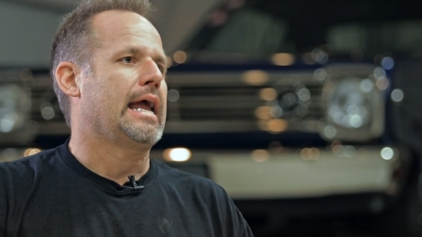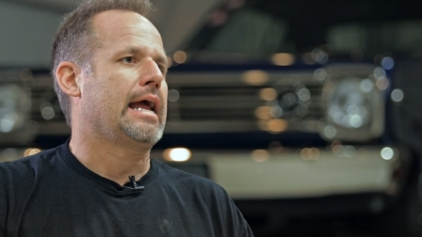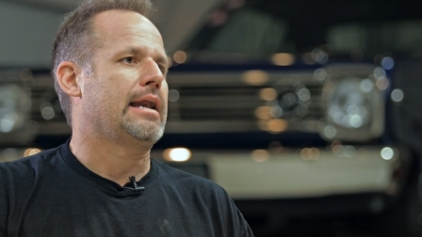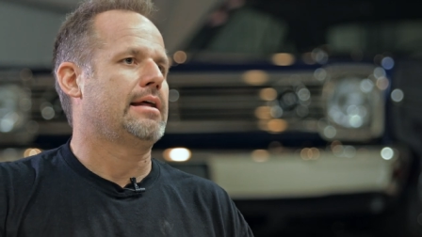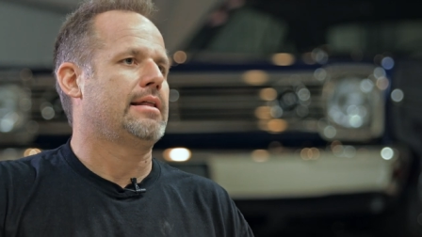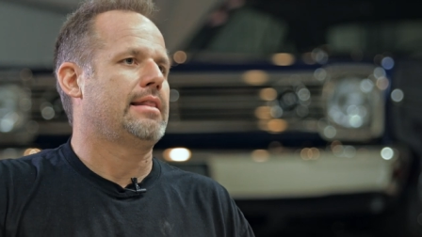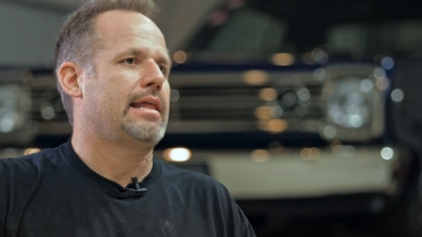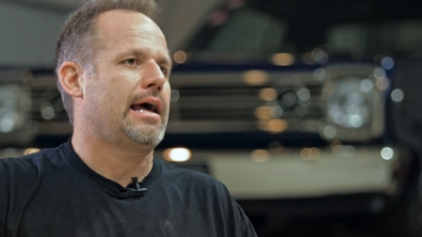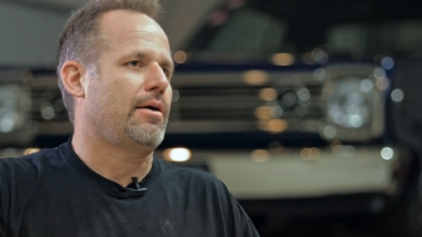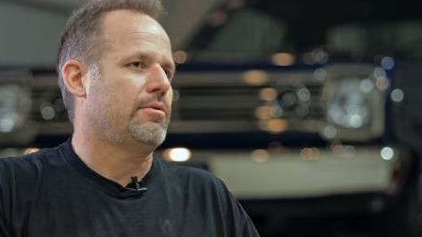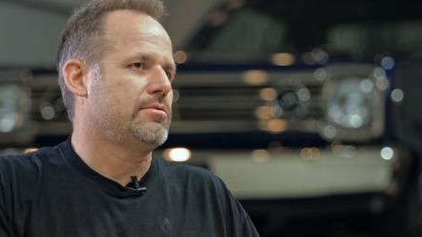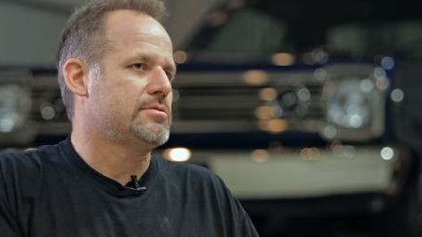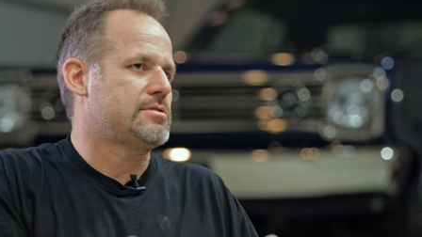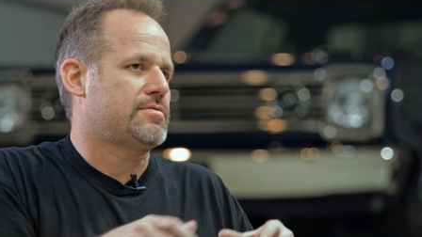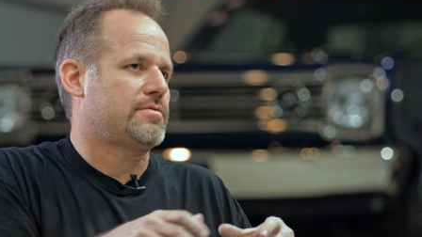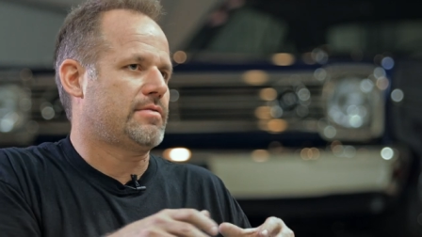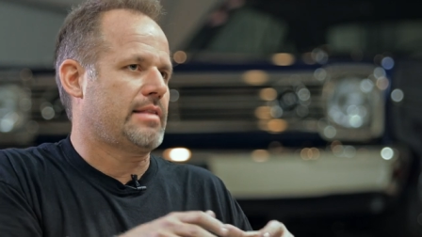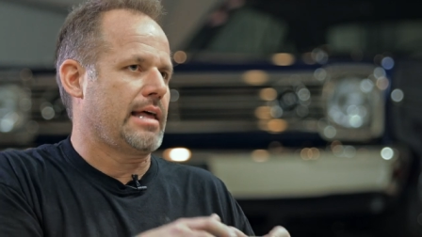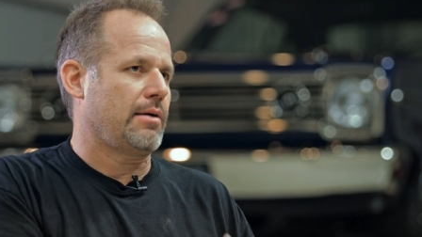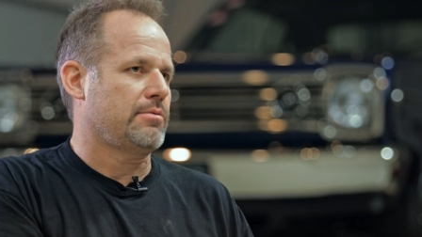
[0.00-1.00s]
And then that
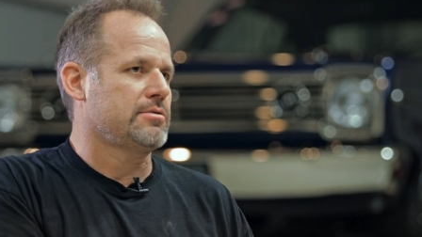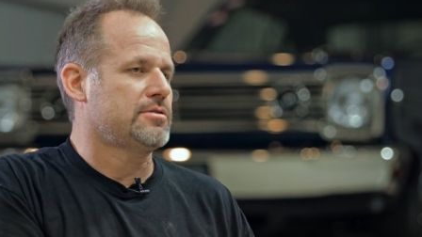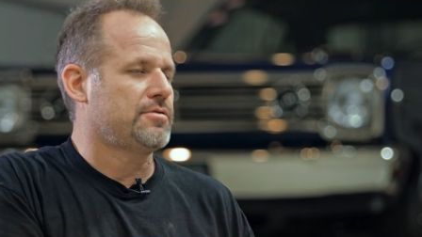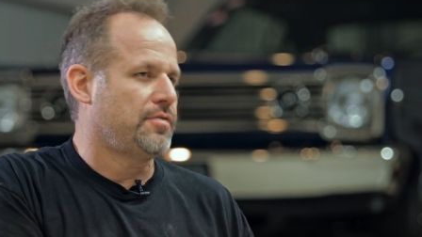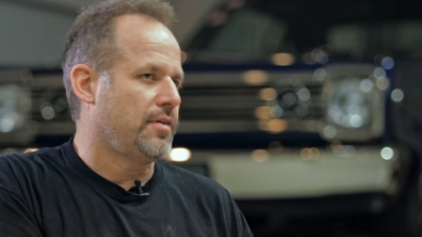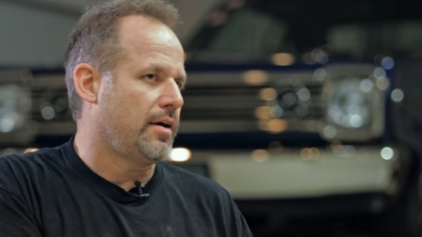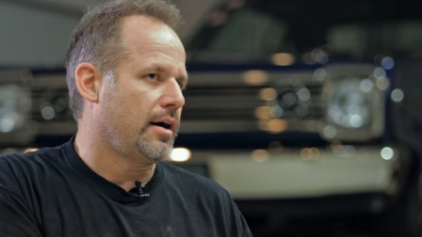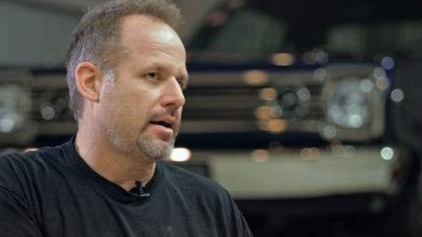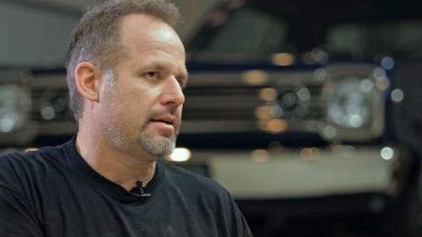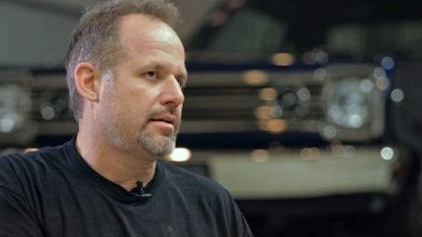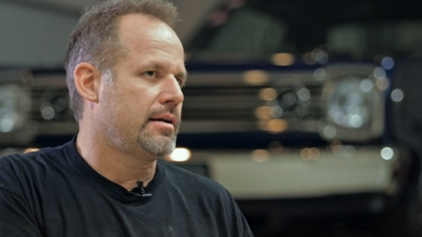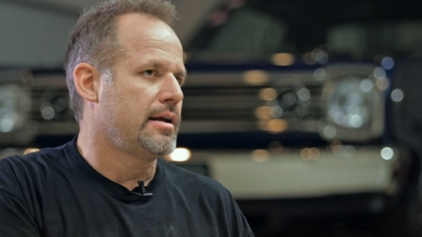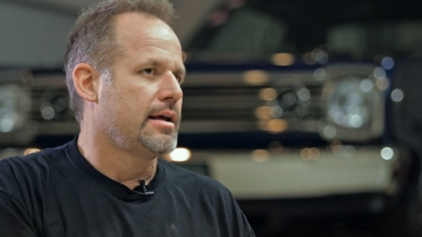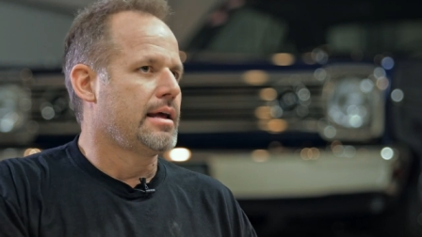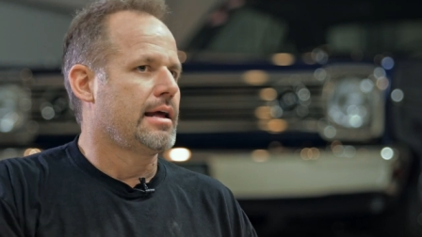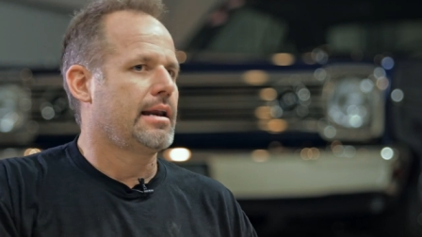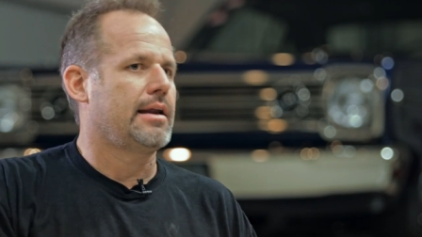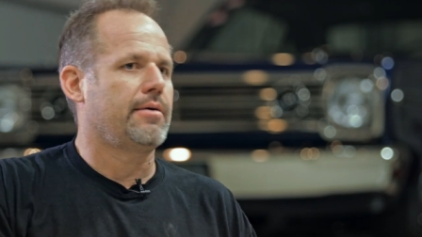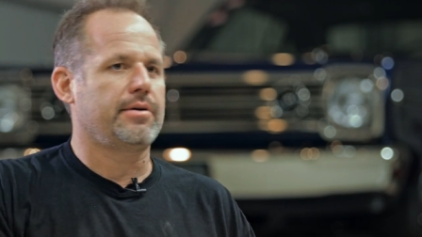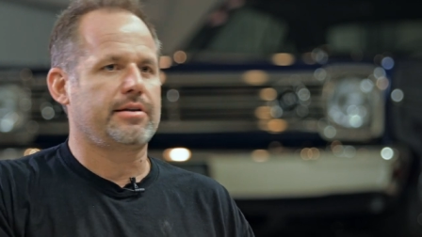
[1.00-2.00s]
was fun.
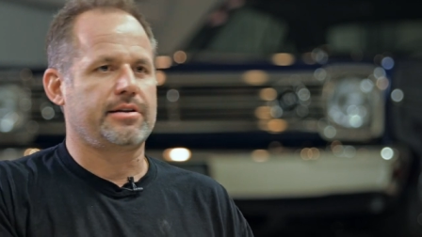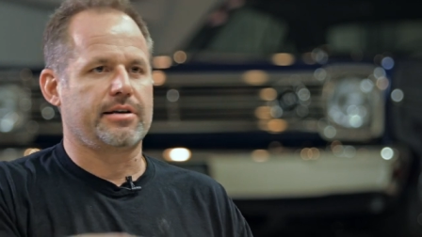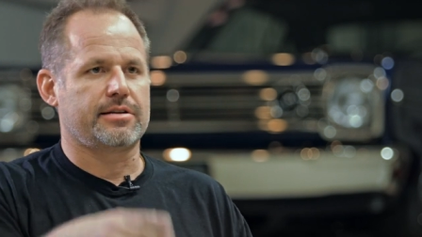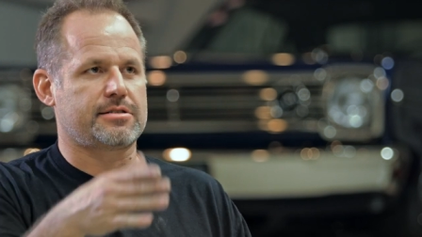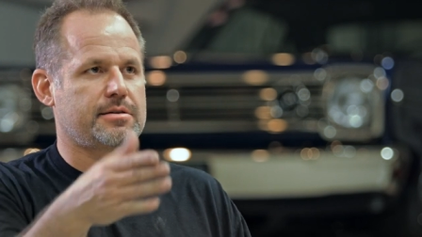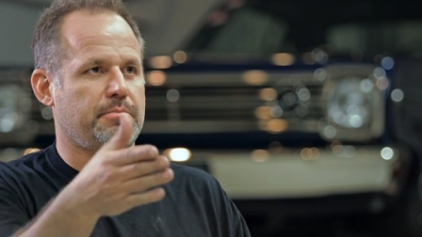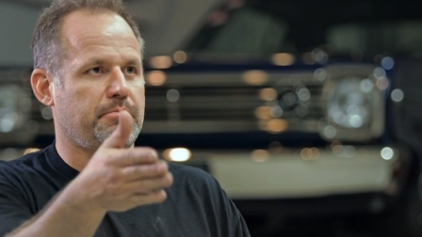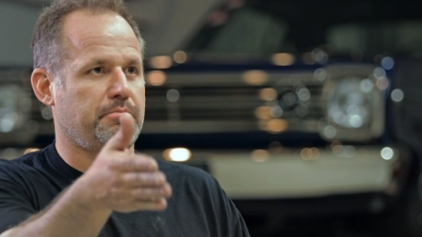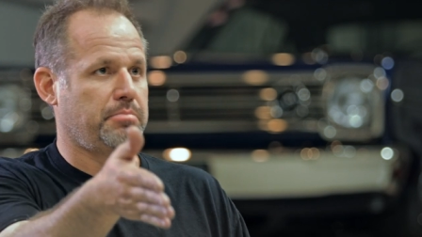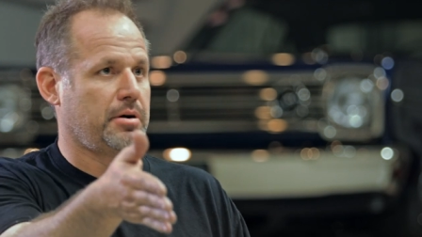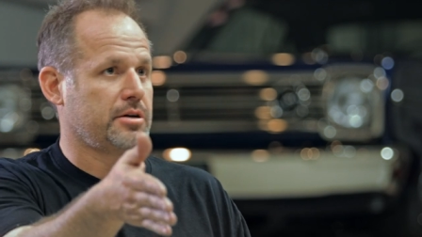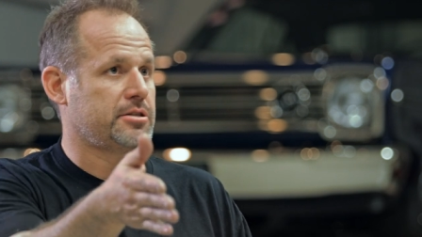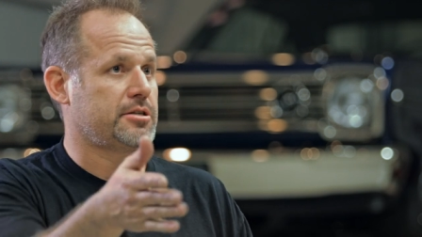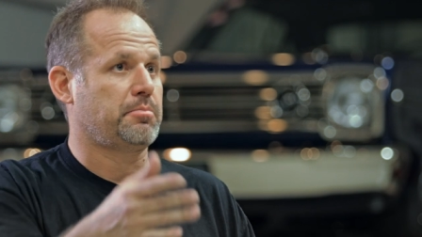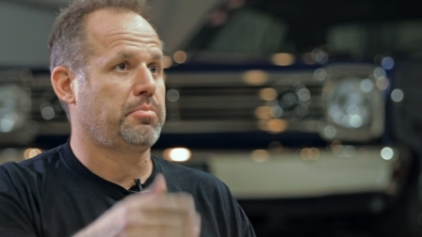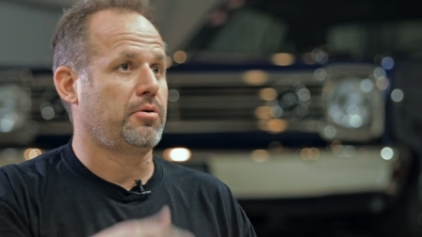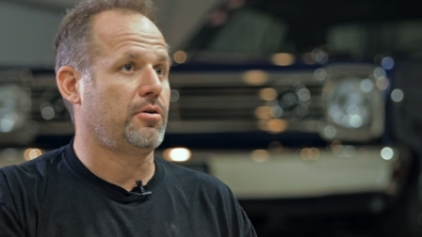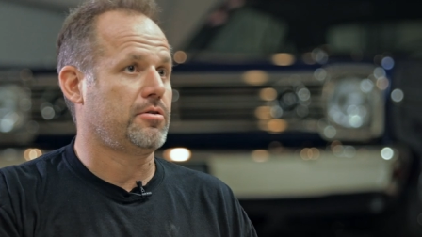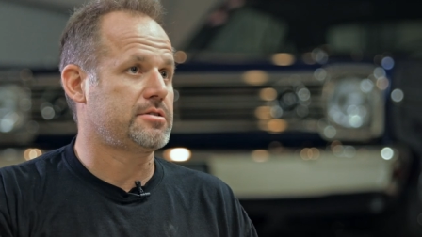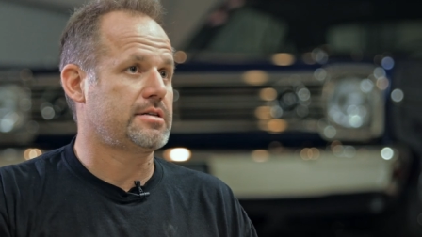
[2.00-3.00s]
And then we did some bunch
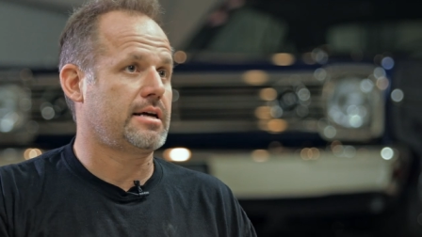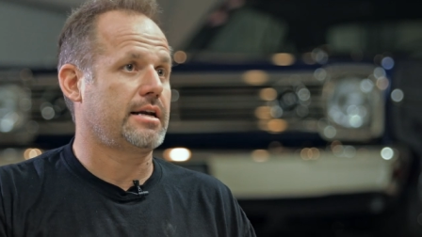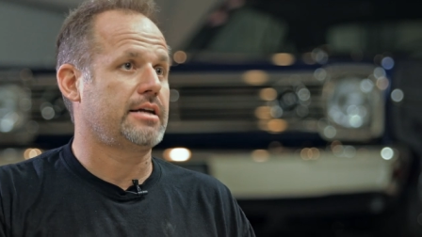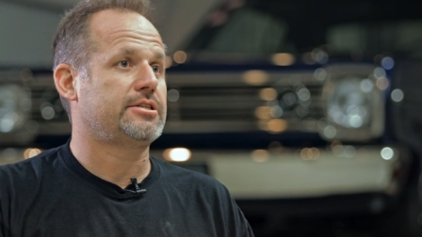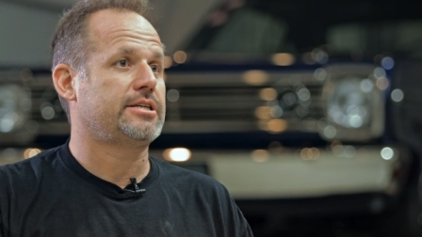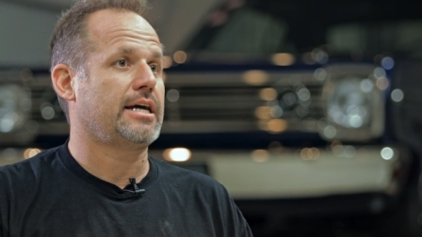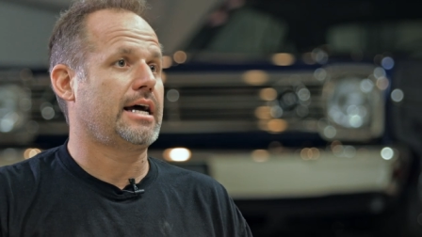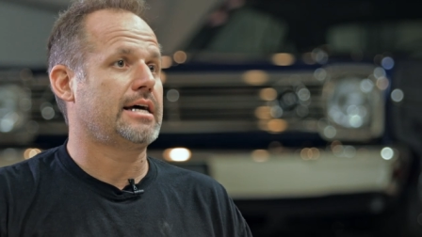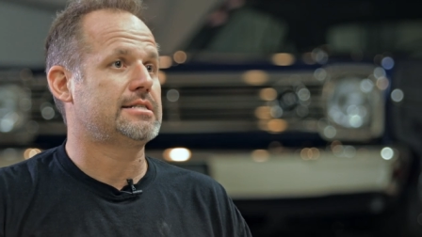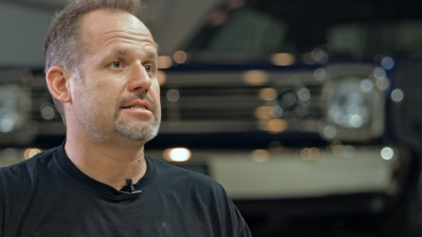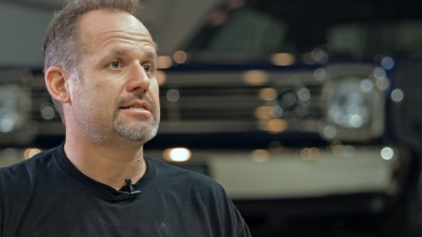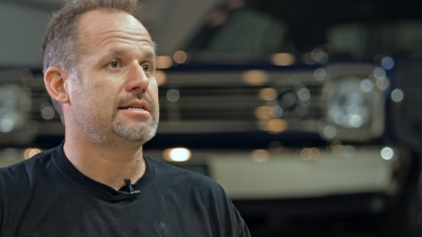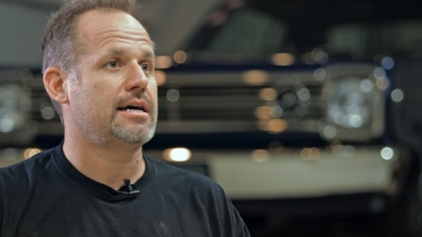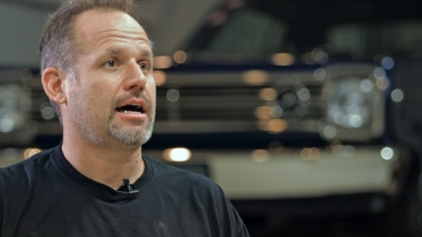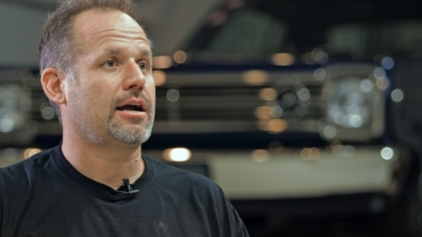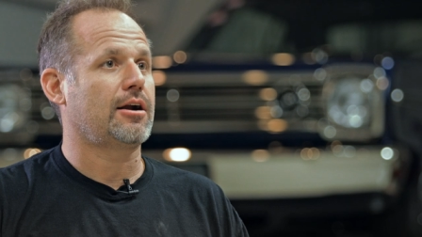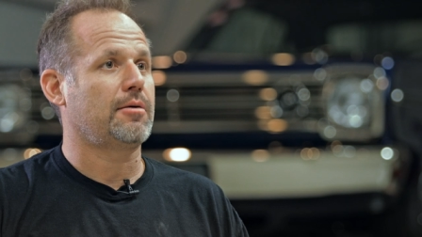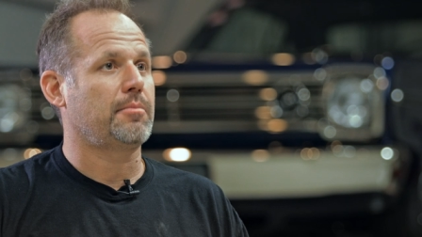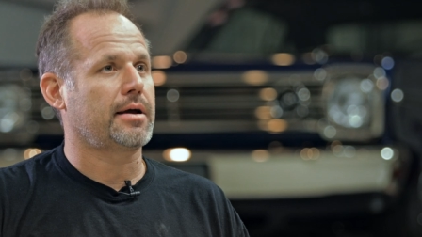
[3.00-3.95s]
of pulls on the chassis down.